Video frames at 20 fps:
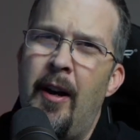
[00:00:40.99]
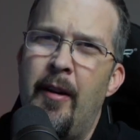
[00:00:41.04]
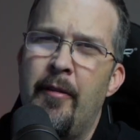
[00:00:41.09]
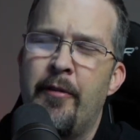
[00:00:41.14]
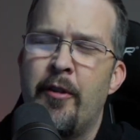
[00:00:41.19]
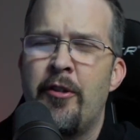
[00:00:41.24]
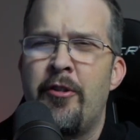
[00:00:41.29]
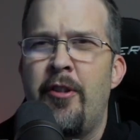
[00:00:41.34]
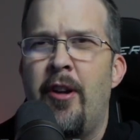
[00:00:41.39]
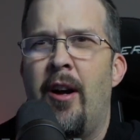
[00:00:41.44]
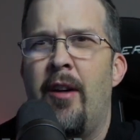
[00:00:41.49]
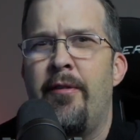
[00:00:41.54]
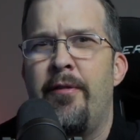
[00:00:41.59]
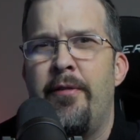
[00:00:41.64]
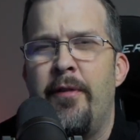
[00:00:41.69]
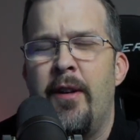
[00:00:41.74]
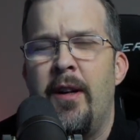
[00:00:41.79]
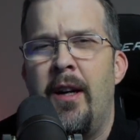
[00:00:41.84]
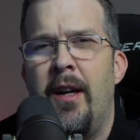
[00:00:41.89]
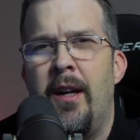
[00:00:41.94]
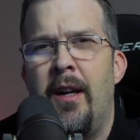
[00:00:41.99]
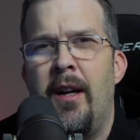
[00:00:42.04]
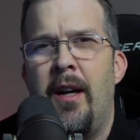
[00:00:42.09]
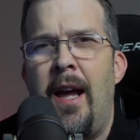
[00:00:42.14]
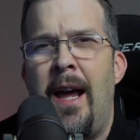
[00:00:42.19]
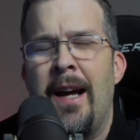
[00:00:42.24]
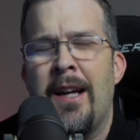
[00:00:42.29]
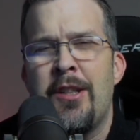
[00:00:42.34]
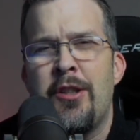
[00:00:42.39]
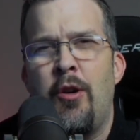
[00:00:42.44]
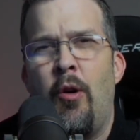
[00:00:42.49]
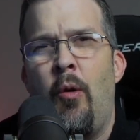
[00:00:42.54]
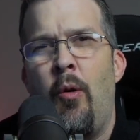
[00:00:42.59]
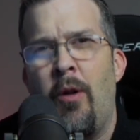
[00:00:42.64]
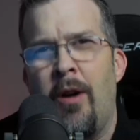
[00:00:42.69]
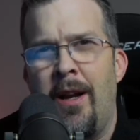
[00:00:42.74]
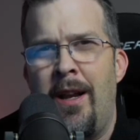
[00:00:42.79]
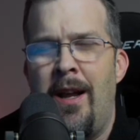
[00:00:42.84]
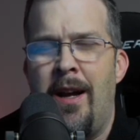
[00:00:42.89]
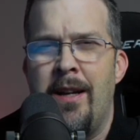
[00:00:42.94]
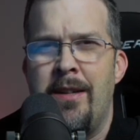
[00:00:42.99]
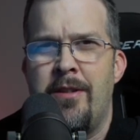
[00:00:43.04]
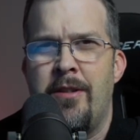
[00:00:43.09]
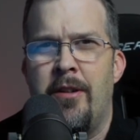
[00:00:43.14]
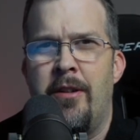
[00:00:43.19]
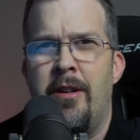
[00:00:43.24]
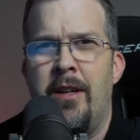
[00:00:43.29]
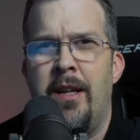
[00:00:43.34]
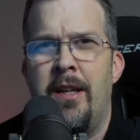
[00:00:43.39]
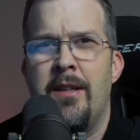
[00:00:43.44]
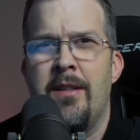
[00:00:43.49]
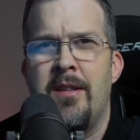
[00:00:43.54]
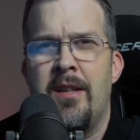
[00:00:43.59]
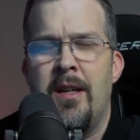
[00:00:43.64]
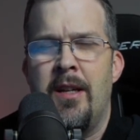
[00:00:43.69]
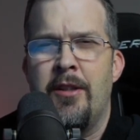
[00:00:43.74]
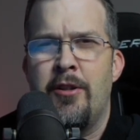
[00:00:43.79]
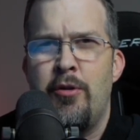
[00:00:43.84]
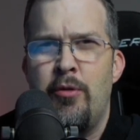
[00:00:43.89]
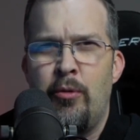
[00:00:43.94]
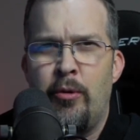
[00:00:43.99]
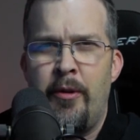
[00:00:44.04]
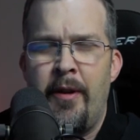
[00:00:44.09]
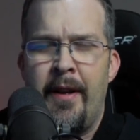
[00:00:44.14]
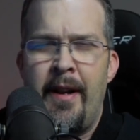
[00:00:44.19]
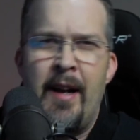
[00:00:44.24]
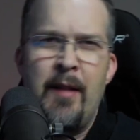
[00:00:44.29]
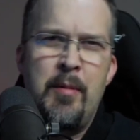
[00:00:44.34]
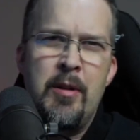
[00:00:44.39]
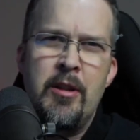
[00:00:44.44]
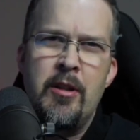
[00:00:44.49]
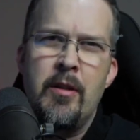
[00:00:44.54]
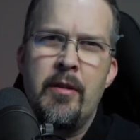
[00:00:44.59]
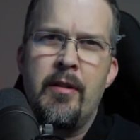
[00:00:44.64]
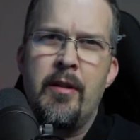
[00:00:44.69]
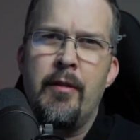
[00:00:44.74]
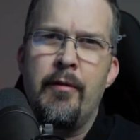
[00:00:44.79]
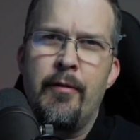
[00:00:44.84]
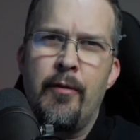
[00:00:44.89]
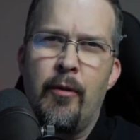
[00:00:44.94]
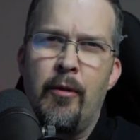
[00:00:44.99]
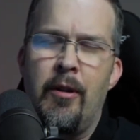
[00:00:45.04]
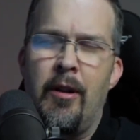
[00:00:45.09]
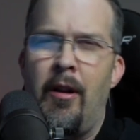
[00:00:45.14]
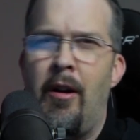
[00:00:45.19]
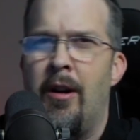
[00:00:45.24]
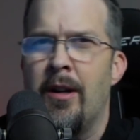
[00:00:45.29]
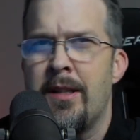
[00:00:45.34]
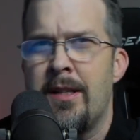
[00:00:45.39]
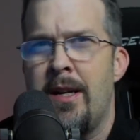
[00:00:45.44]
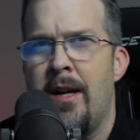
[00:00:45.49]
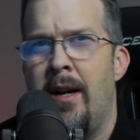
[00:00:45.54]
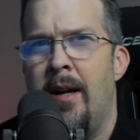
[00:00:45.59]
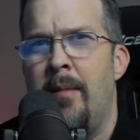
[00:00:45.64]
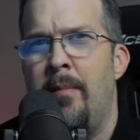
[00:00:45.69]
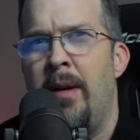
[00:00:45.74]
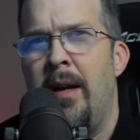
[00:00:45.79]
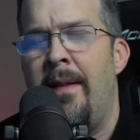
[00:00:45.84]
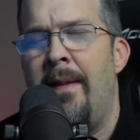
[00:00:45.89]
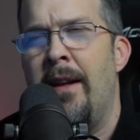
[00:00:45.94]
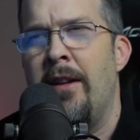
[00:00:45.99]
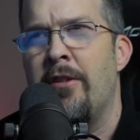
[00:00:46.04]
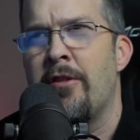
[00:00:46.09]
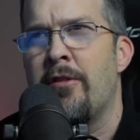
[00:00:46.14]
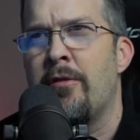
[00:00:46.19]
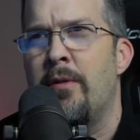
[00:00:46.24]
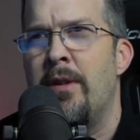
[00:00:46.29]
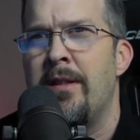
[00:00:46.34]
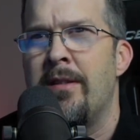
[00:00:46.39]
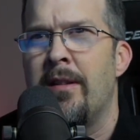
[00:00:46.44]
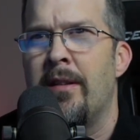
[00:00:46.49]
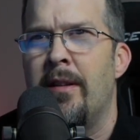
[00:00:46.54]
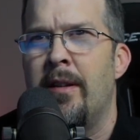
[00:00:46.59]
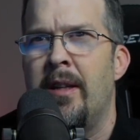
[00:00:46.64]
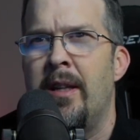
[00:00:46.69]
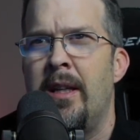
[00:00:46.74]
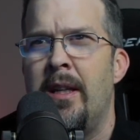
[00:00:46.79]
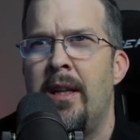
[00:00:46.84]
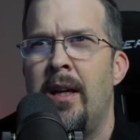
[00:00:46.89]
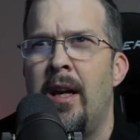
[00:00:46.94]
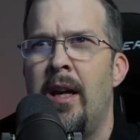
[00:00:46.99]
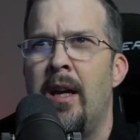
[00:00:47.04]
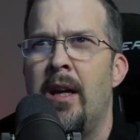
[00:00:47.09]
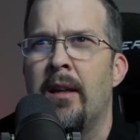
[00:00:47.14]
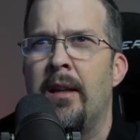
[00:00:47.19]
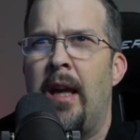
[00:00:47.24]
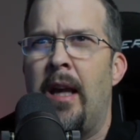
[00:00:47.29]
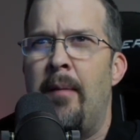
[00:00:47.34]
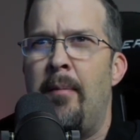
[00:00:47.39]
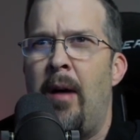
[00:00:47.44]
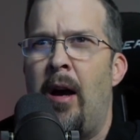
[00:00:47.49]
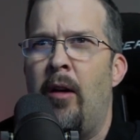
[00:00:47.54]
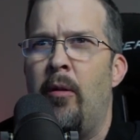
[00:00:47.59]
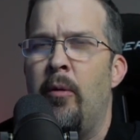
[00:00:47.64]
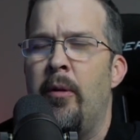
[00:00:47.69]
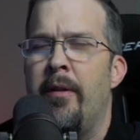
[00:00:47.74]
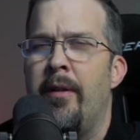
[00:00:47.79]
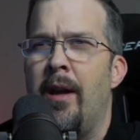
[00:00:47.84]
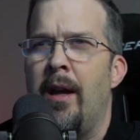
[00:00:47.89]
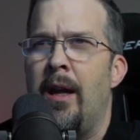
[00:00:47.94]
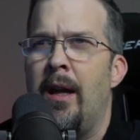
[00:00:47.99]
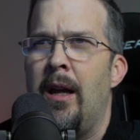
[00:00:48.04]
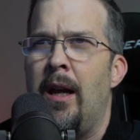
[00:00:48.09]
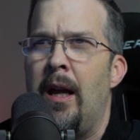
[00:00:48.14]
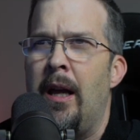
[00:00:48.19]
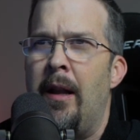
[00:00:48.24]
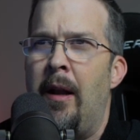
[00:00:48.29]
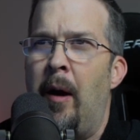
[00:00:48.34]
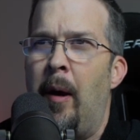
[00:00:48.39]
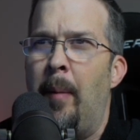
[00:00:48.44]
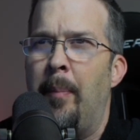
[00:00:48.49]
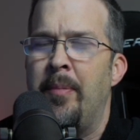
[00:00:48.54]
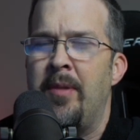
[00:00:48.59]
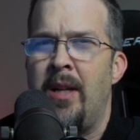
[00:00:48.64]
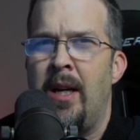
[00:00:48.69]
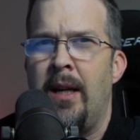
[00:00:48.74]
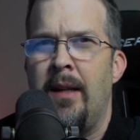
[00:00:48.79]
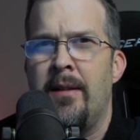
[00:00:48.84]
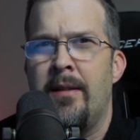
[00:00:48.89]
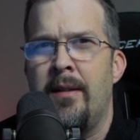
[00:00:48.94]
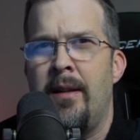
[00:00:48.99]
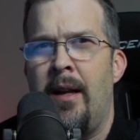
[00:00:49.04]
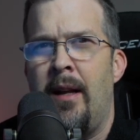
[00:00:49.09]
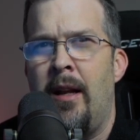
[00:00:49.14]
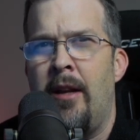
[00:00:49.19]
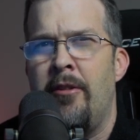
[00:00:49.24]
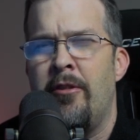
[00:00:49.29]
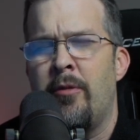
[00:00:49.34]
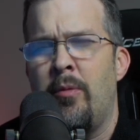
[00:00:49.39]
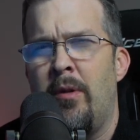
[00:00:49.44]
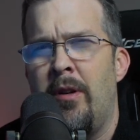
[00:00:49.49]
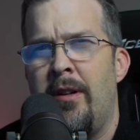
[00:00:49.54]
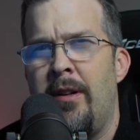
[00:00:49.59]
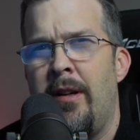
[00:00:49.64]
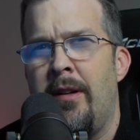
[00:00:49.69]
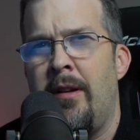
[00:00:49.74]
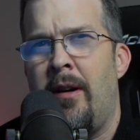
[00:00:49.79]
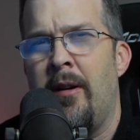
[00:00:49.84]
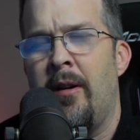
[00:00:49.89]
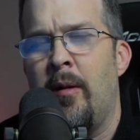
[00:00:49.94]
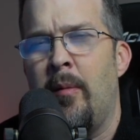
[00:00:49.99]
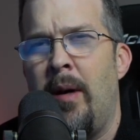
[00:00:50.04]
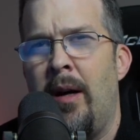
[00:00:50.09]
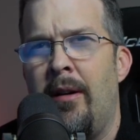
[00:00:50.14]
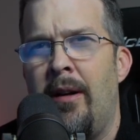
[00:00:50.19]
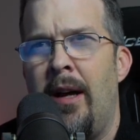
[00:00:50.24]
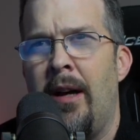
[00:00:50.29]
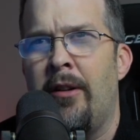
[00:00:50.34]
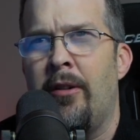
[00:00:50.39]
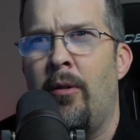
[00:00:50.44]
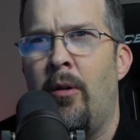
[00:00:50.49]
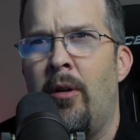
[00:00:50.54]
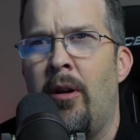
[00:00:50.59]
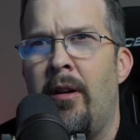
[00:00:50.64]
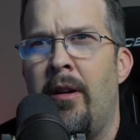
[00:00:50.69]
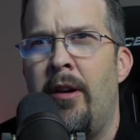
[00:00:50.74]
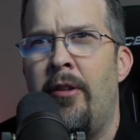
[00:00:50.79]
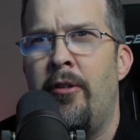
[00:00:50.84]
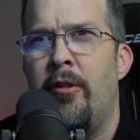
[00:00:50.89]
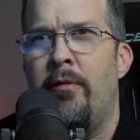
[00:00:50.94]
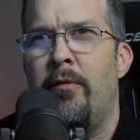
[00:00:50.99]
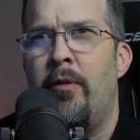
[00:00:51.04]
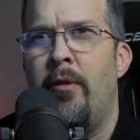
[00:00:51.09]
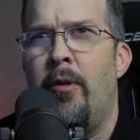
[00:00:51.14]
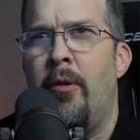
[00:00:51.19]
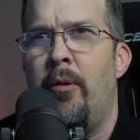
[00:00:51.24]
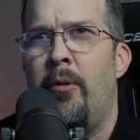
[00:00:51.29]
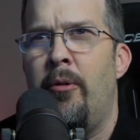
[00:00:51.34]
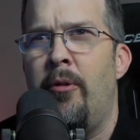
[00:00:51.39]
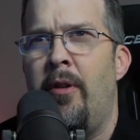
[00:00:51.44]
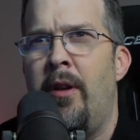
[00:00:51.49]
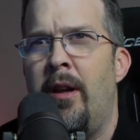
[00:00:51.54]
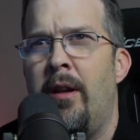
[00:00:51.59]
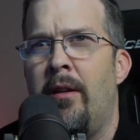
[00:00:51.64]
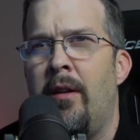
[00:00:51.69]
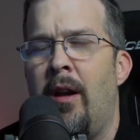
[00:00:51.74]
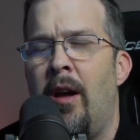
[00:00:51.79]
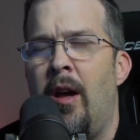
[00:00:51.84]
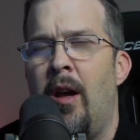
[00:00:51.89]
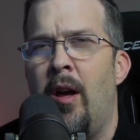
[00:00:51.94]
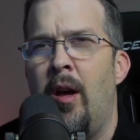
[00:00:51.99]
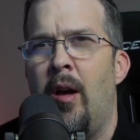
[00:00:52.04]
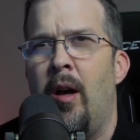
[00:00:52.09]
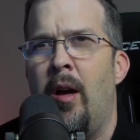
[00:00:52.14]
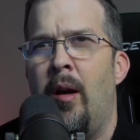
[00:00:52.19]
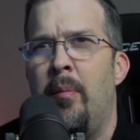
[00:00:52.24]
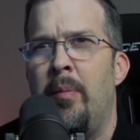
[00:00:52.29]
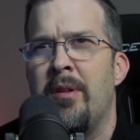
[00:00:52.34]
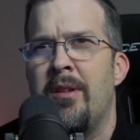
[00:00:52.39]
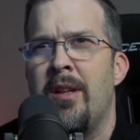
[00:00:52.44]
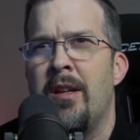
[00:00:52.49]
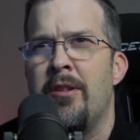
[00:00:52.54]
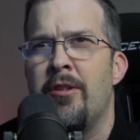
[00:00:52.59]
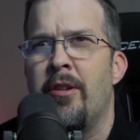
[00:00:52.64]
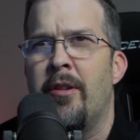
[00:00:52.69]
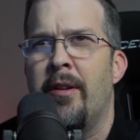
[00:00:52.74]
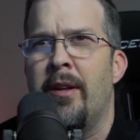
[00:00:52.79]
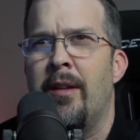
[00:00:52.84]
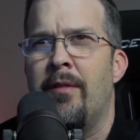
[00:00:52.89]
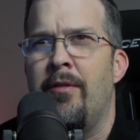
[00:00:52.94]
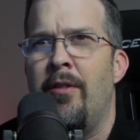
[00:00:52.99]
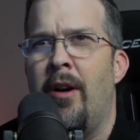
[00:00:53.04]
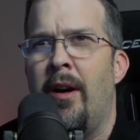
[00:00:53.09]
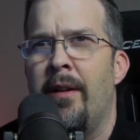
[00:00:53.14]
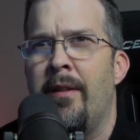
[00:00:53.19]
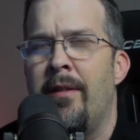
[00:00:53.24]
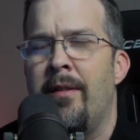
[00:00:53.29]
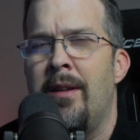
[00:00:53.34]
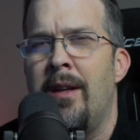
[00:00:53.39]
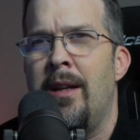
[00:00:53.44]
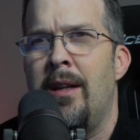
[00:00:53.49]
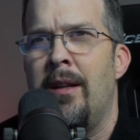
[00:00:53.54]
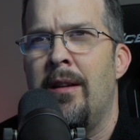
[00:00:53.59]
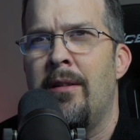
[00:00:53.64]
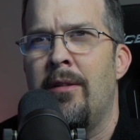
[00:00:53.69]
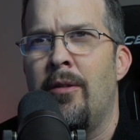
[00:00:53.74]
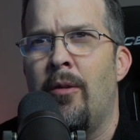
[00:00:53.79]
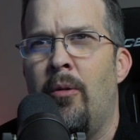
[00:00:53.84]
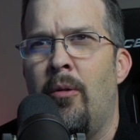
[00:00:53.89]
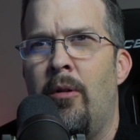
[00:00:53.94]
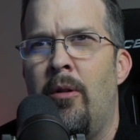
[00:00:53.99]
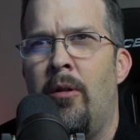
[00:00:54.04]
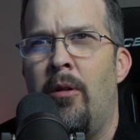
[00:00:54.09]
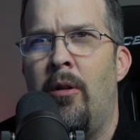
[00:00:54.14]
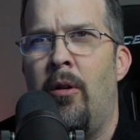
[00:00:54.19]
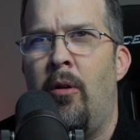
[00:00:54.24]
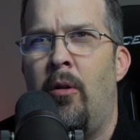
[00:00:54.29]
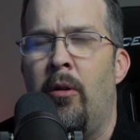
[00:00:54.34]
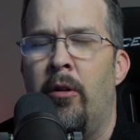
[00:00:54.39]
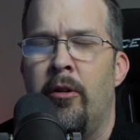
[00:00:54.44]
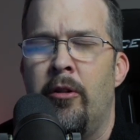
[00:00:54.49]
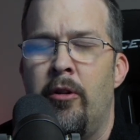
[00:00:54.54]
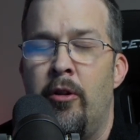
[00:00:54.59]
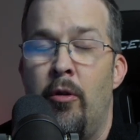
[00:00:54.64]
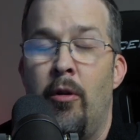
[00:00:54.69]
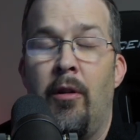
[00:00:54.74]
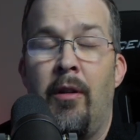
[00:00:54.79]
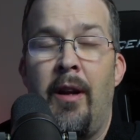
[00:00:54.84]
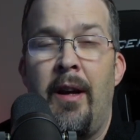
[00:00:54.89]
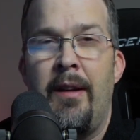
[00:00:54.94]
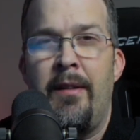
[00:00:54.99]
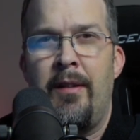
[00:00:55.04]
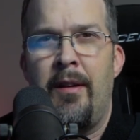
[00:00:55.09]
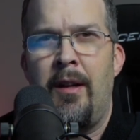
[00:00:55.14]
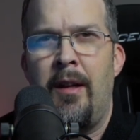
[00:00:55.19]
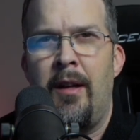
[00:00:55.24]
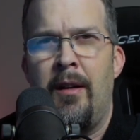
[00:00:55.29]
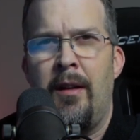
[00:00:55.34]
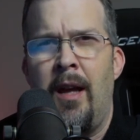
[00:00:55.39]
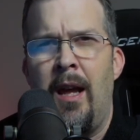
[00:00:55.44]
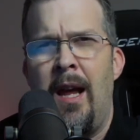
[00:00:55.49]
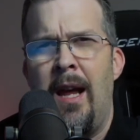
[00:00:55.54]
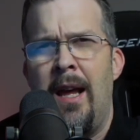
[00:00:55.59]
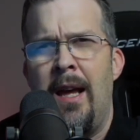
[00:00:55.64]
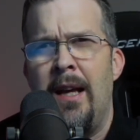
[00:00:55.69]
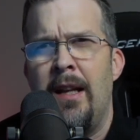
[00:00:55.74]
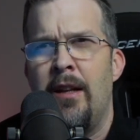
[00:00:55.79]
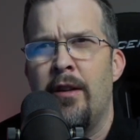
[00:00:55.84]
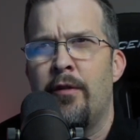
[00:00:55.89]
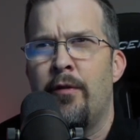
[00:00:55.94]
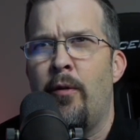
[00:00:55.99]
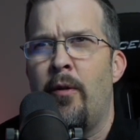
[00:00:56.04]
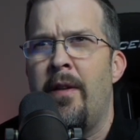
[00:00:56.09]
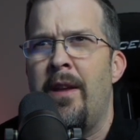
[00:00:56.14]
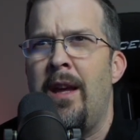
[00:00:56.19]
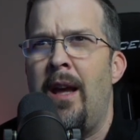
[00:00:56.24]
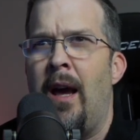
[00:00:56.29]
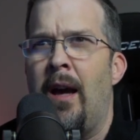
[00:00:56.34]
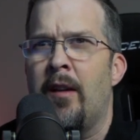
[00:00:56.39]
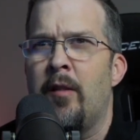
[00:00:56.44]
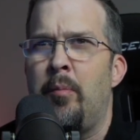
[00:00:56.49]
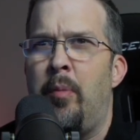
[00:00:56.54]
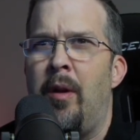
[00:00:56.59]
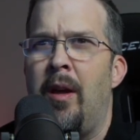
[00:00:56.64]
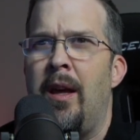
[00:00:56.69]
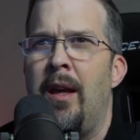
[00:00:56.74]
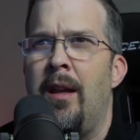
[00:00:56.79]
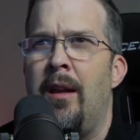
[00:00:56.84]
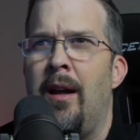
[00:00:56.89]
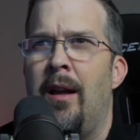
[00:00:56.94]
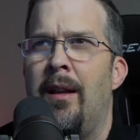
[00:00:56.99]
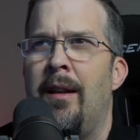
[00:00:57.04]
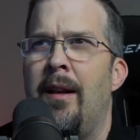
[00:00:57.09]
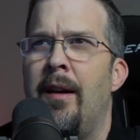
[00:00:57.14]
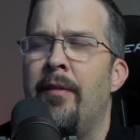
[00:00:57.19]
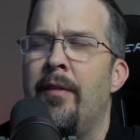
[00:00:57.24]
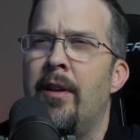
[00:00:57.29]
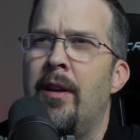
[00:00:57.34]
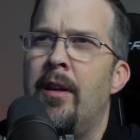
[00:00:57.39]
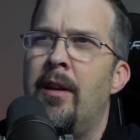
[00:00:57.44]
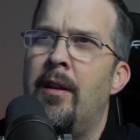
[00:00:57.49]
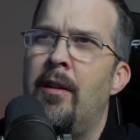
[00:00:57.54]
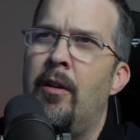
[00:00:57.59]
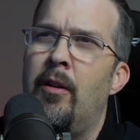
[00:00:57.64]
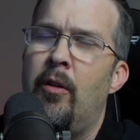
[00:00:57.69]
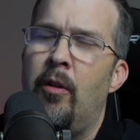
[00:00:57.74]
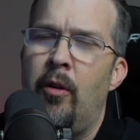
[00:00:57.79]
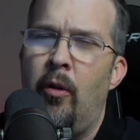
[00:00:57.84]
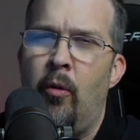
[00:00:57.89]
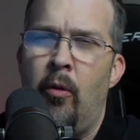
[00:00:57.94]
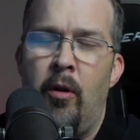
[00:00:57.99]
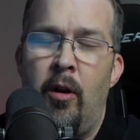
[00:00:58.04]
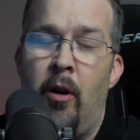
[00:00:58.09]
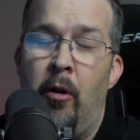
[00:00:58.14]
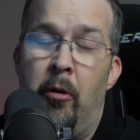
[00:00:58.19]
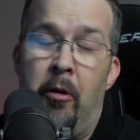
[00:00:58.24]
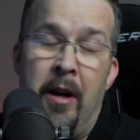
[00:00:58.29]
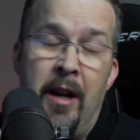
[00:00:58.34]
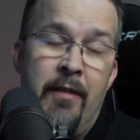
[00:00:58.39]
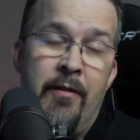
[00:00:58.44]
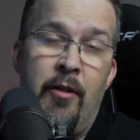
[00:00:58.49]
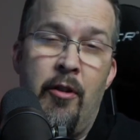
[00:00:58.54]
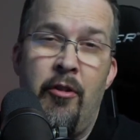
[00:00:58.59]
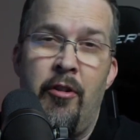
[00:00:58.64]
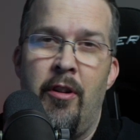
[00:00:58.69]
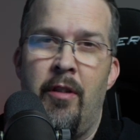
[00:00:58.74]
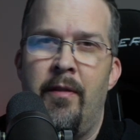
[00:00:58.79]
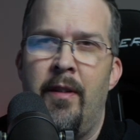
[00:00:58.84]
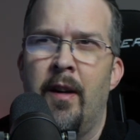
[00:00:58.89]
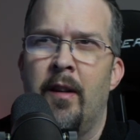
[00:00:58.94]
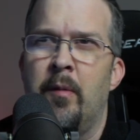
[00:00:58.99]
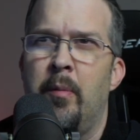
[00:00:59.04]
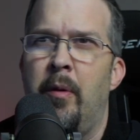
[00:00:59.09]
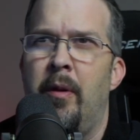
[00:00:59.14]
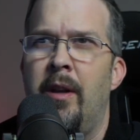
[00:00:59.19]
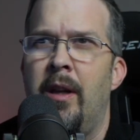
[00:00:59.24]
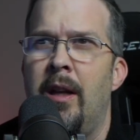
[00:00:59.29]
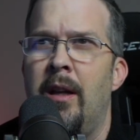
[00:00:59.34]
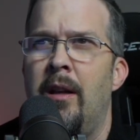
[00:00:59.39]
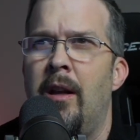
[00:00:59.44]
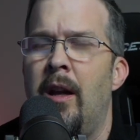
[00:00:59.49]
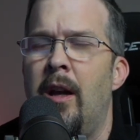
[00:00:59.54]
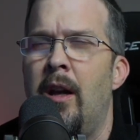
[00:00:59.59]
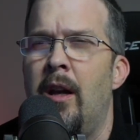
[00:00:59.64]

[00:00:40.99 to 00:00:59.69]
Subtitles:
First off, X Organizer is a tool that I've been using for a long time, and they just recently came out with an update, and I just wanted to talk about X Organizer for those that potentially have not seen it or are utilizing it. It is for the X-Plane 11 or any version of X-Plane